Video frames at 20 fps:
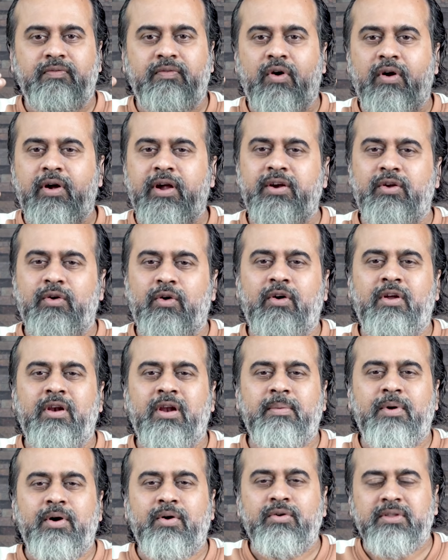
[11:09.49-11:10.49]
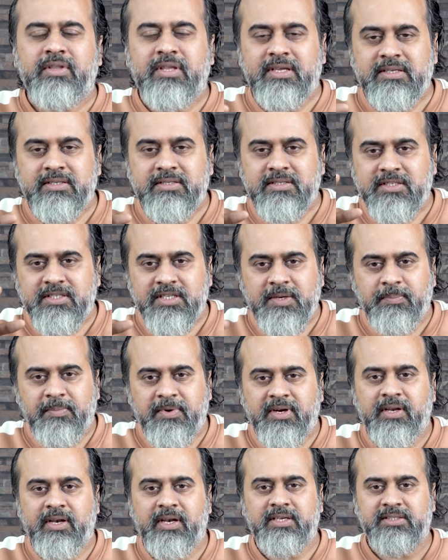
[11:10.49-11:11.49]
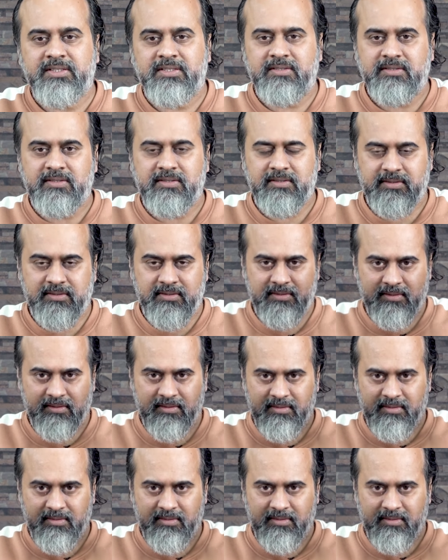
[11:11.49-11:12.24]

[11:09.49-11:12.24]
forget all about these cheap titillations.